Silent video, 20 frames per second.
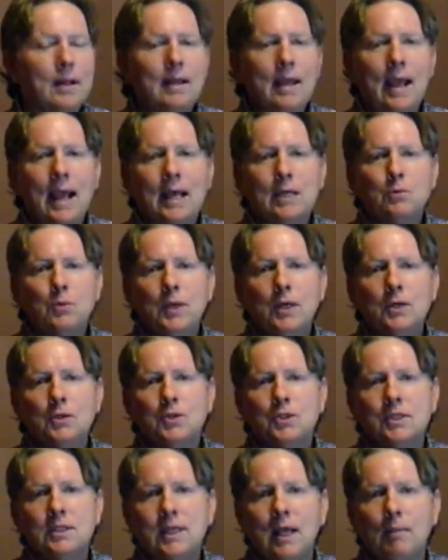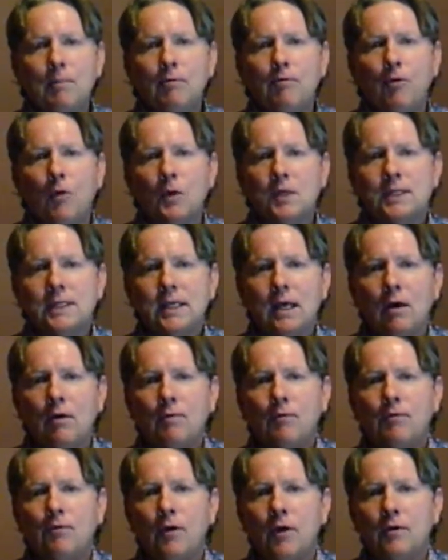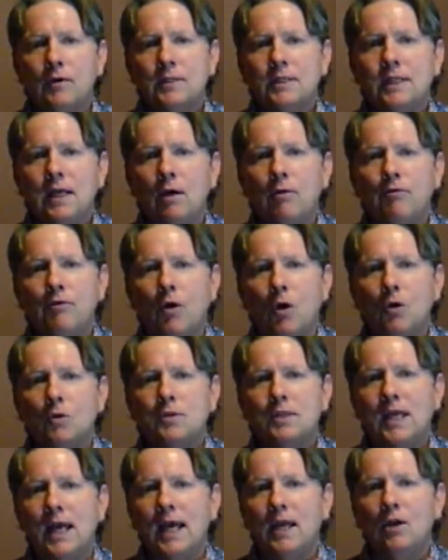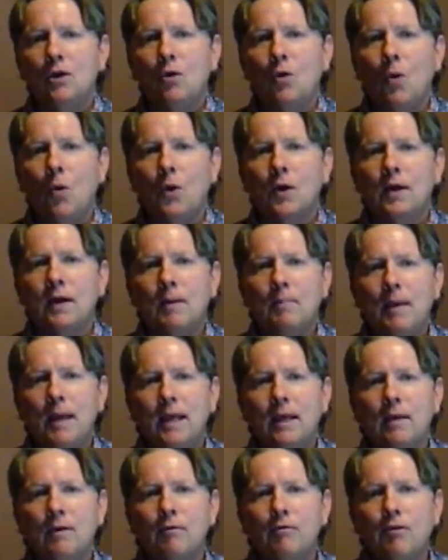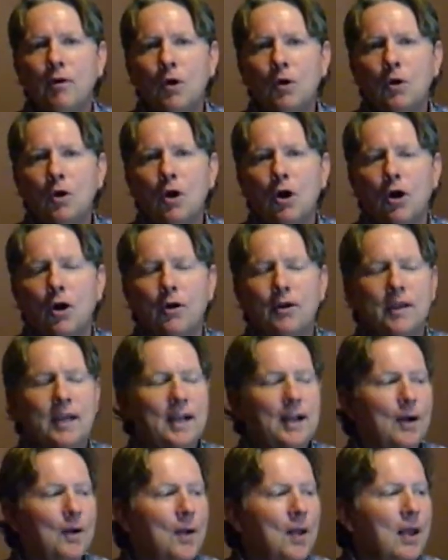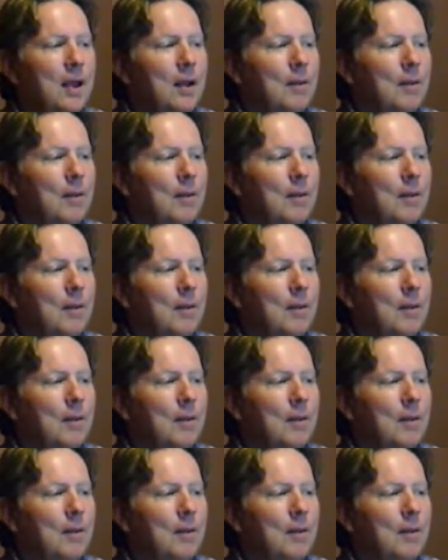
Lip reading: as we used to say before, cell phones, that and a quarter can make you a phone call, you know.